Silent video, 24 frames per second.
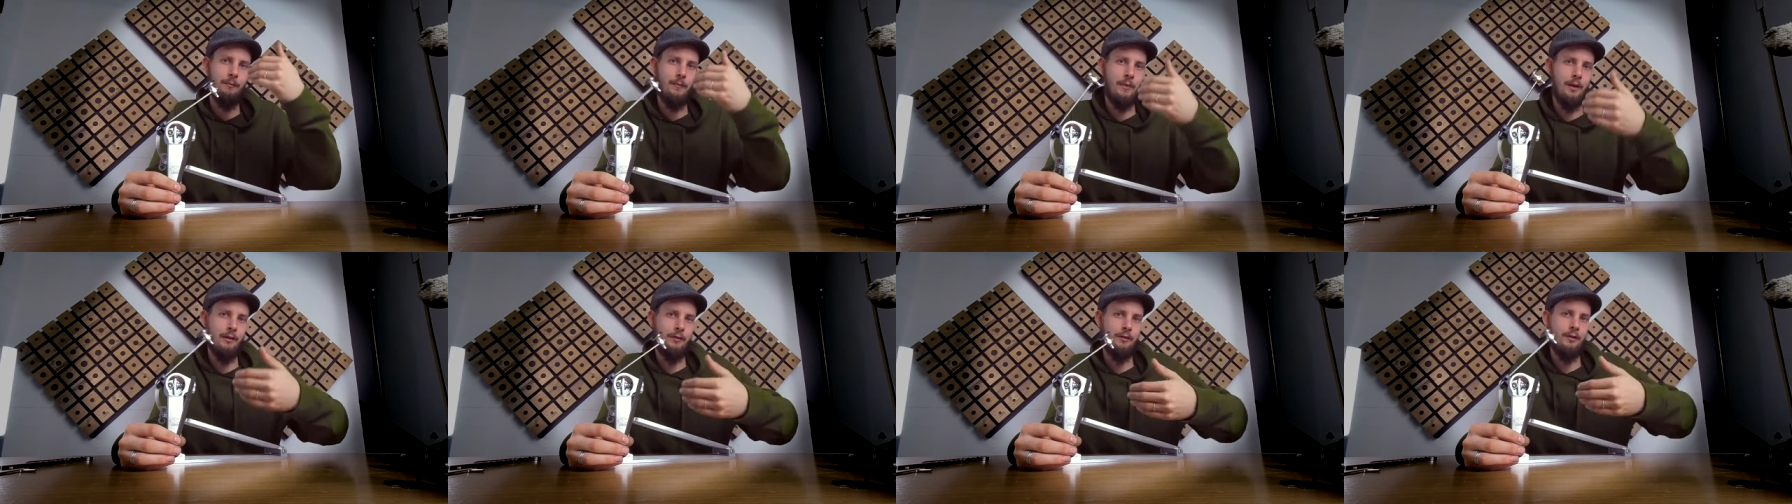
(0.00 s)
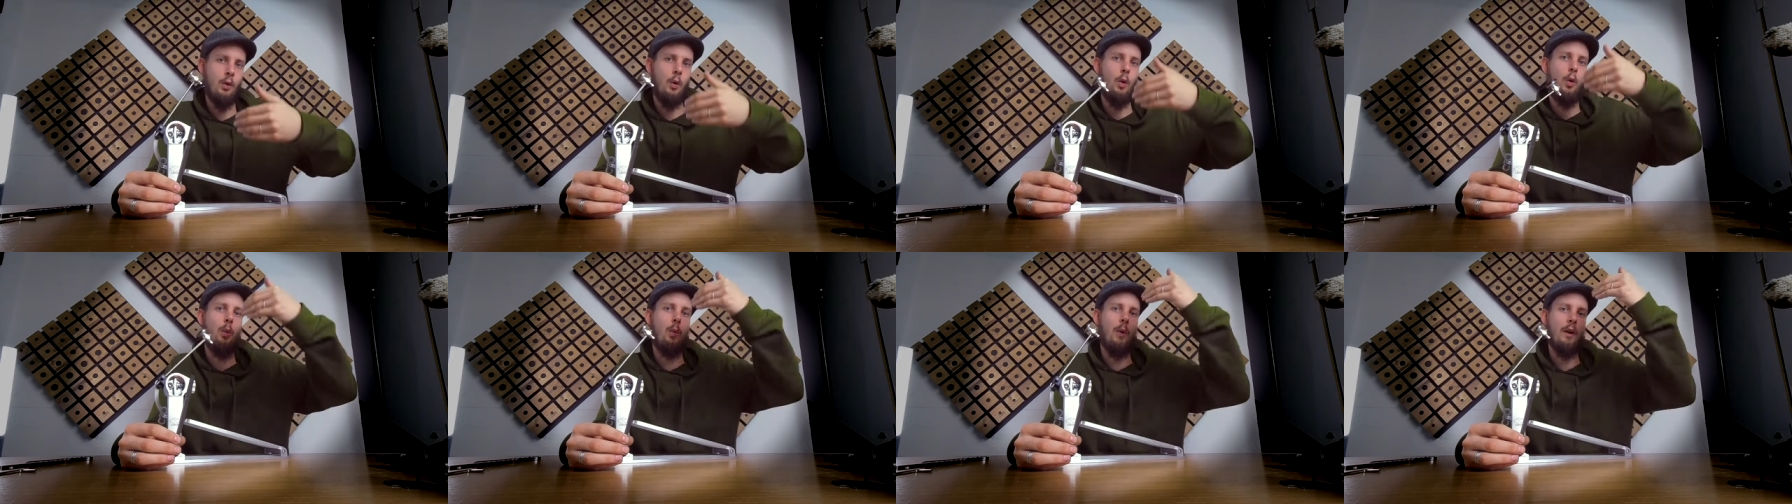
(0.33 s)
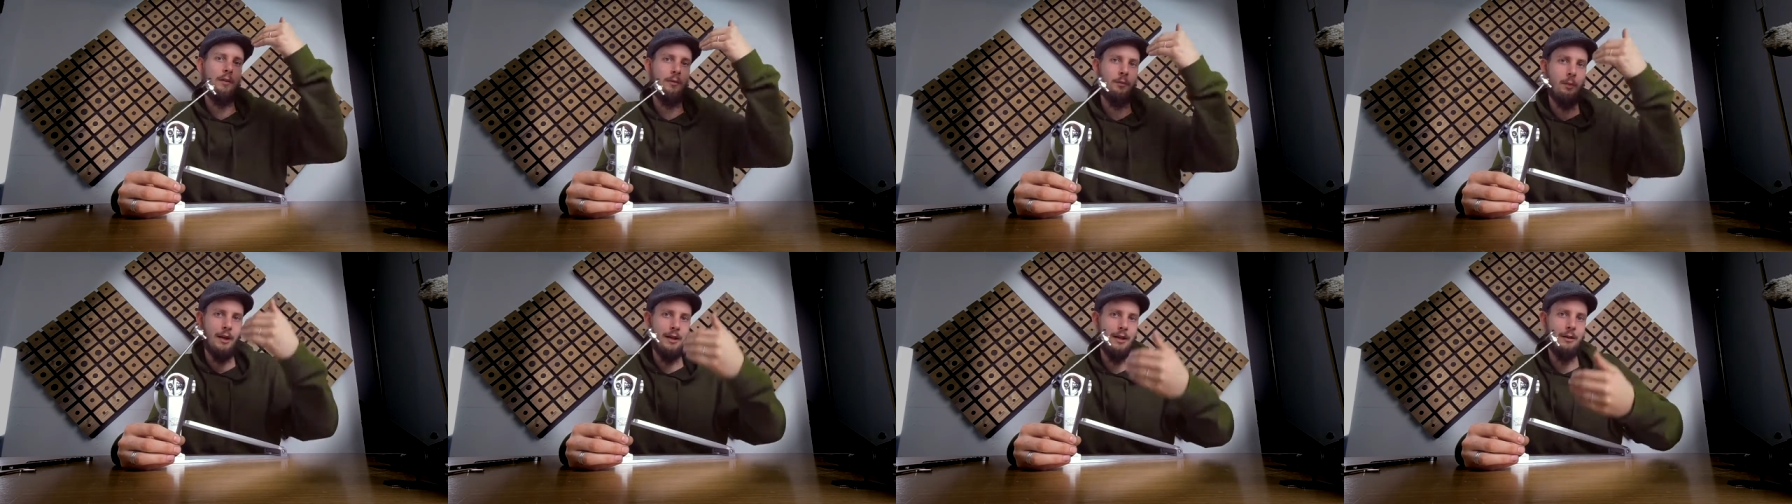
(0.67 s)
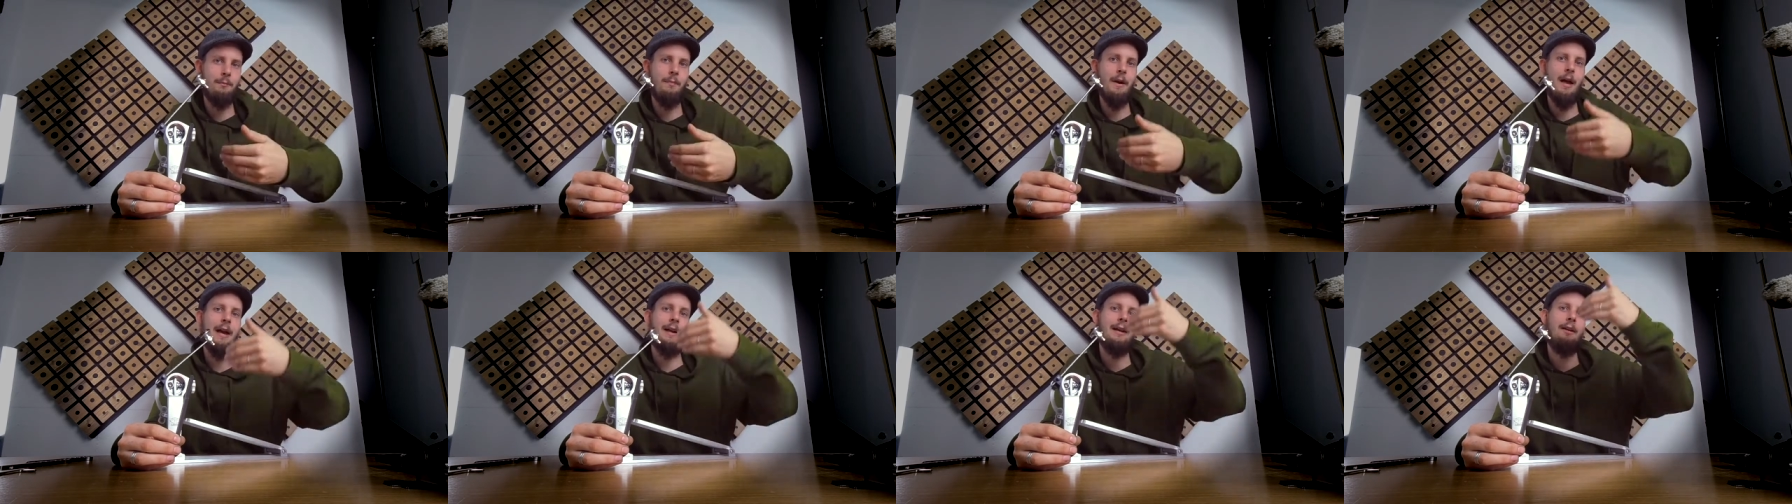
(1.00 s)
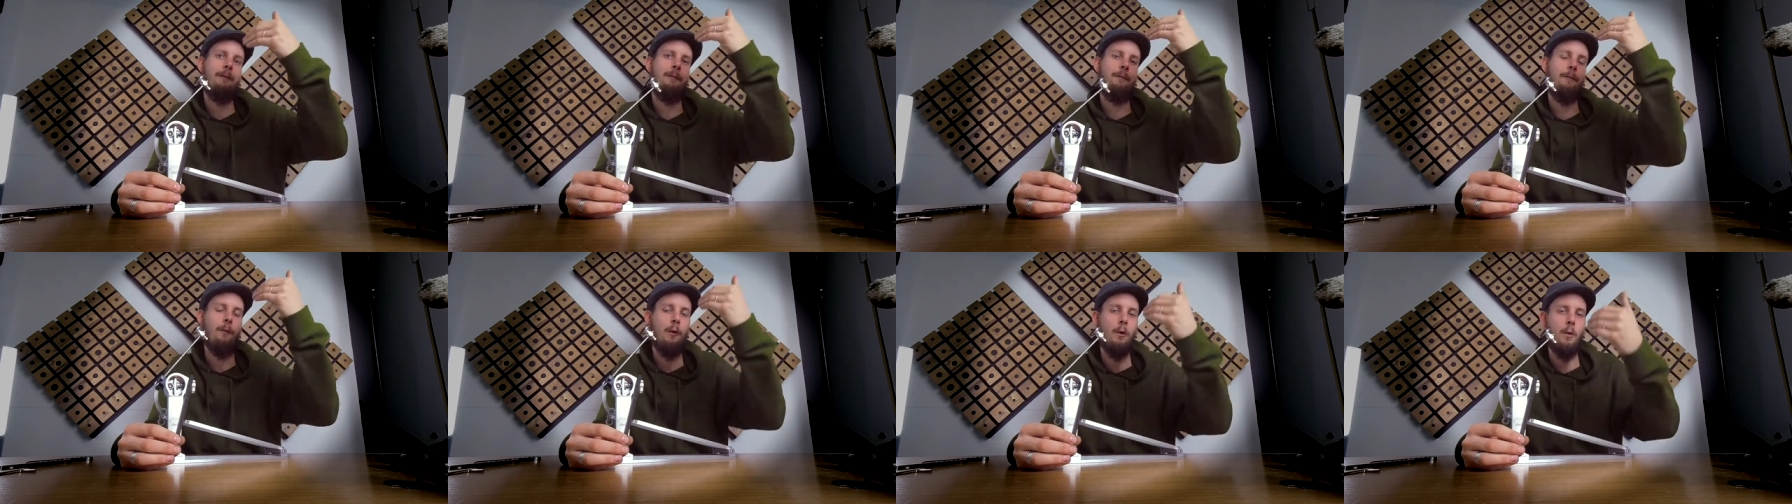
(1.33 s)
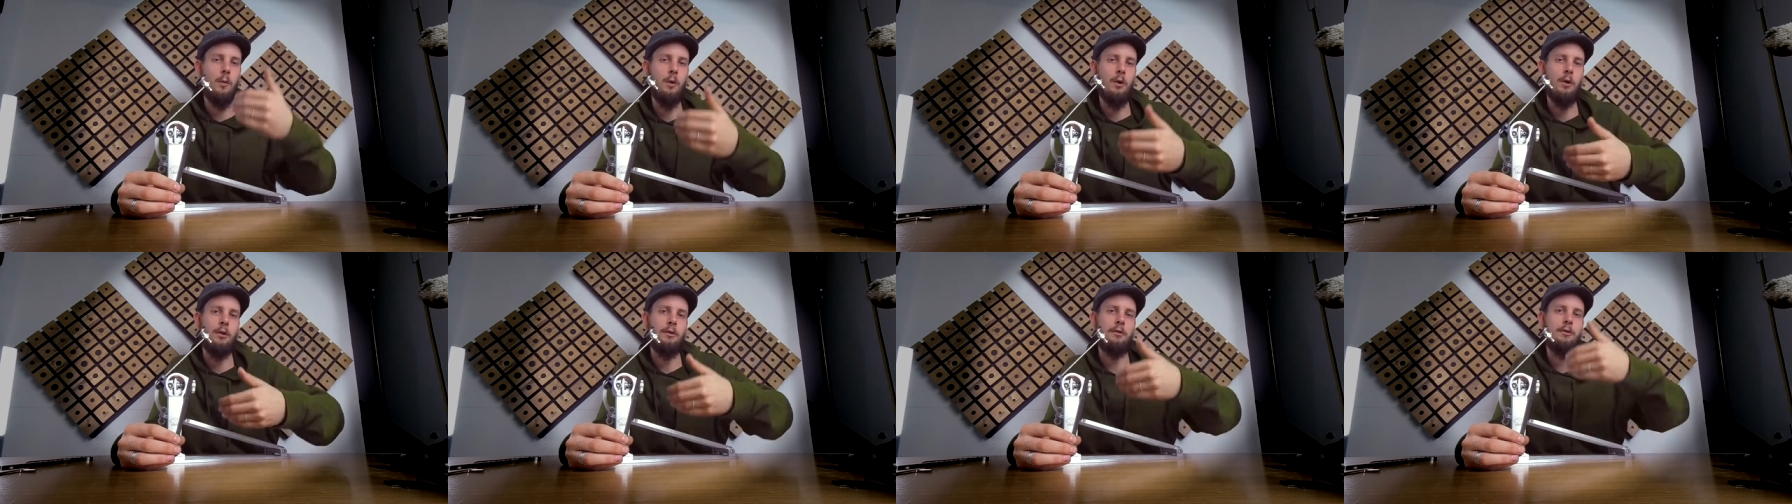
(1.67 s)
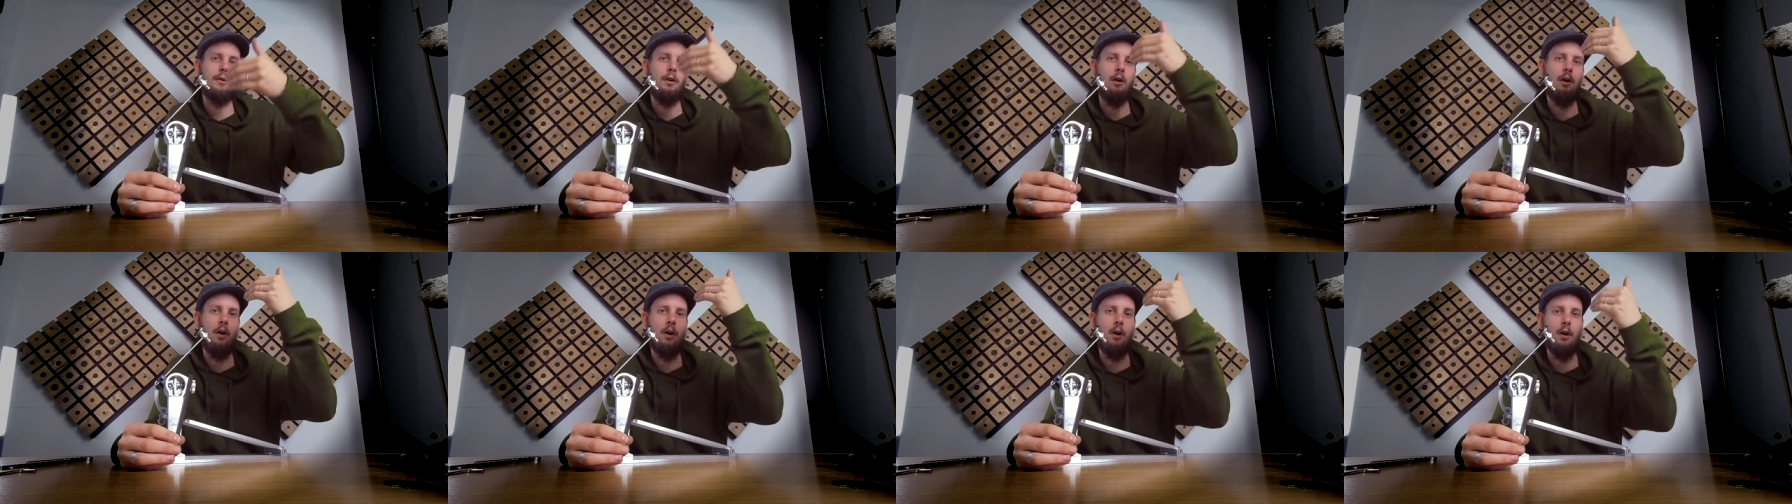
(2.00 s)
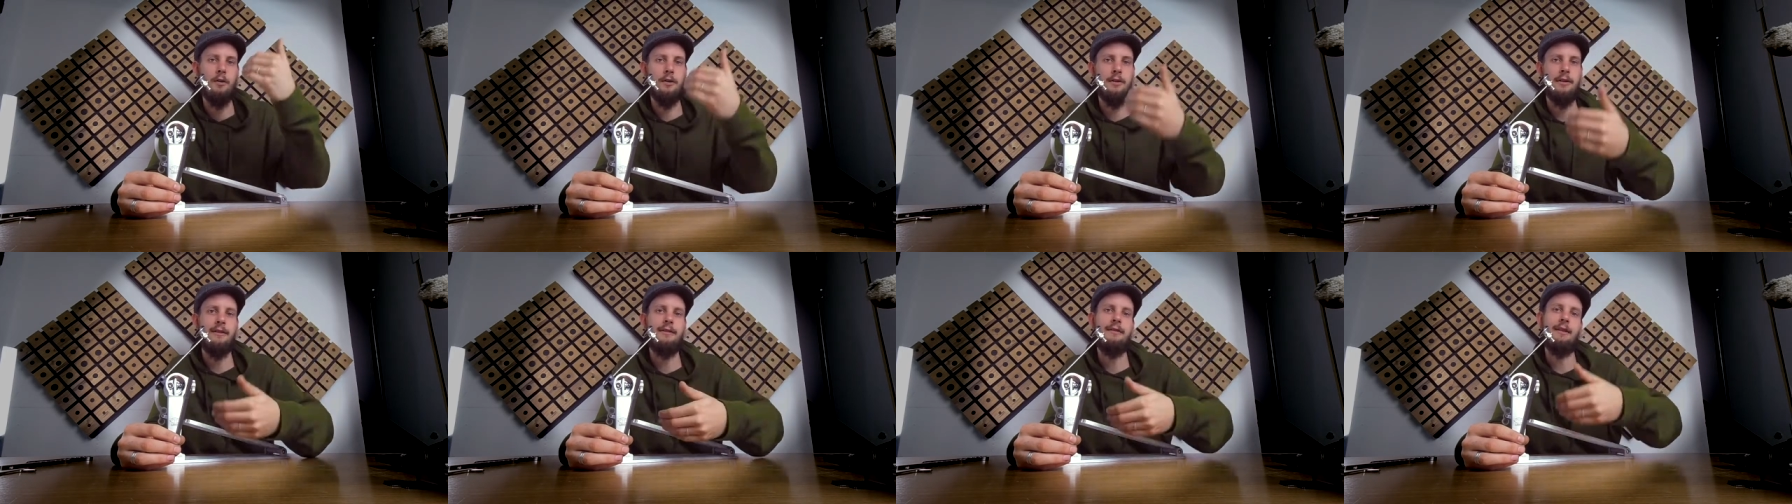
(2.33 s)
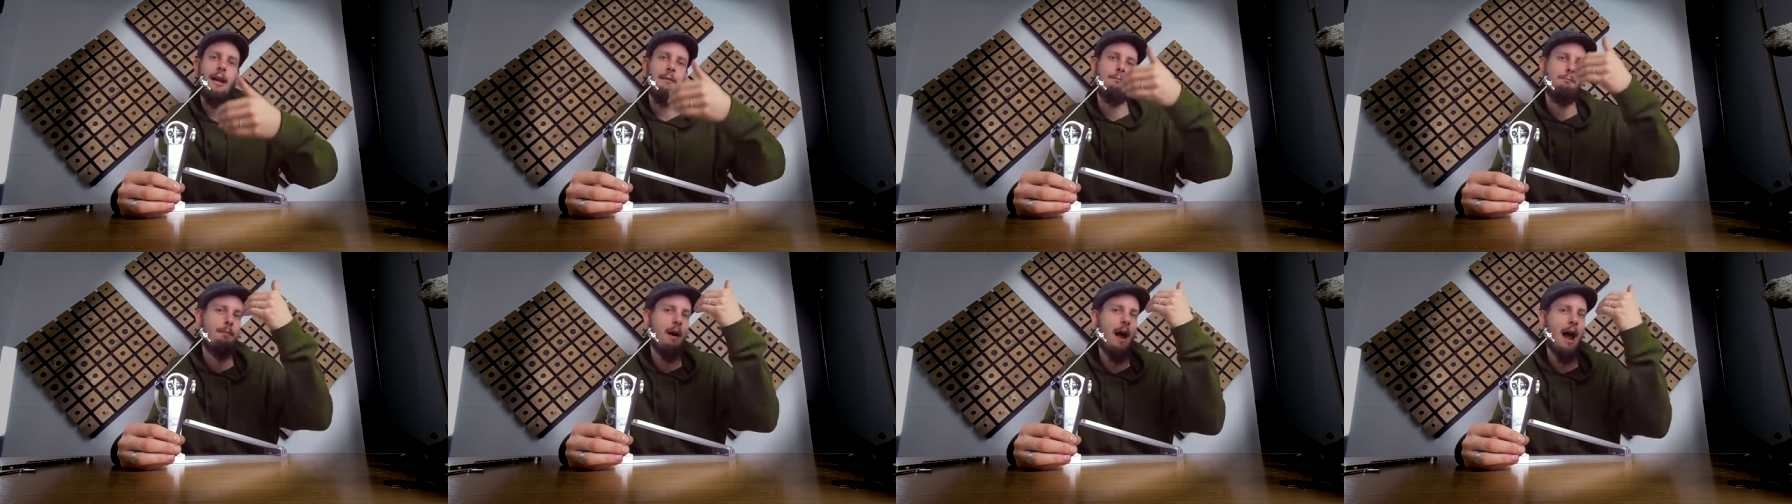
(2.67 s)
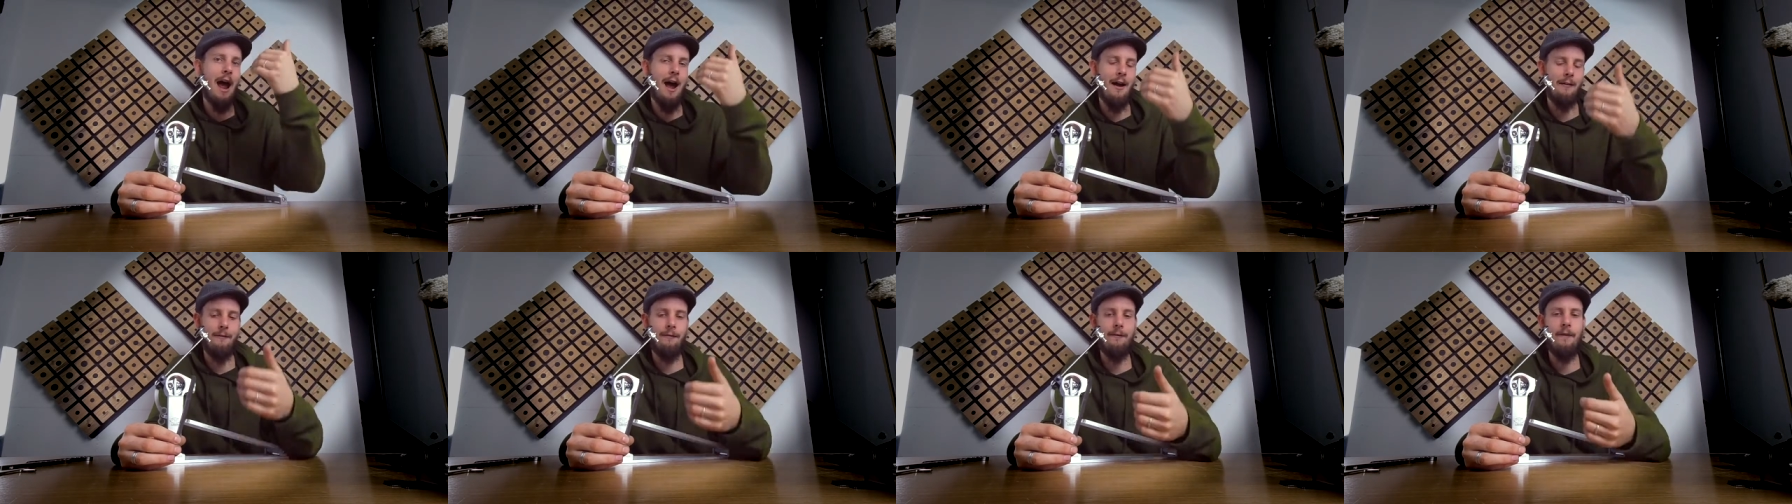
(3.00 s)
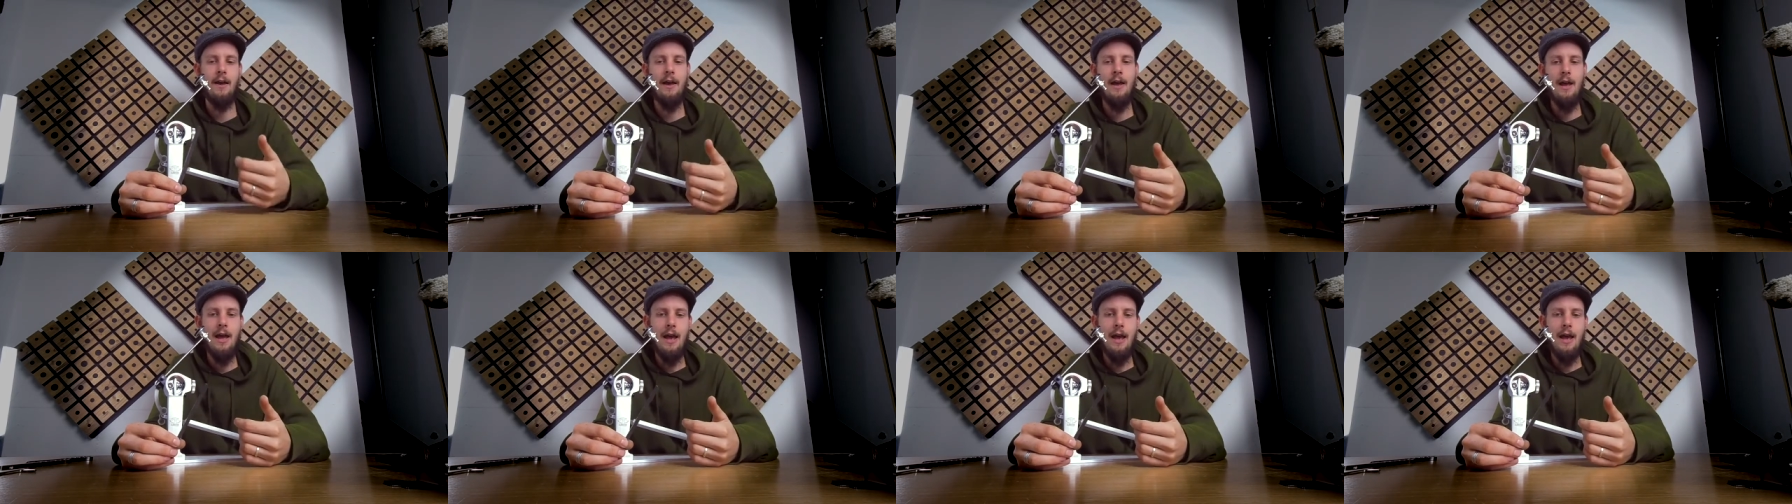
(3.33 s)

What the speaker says: is always running back and forward on the same path.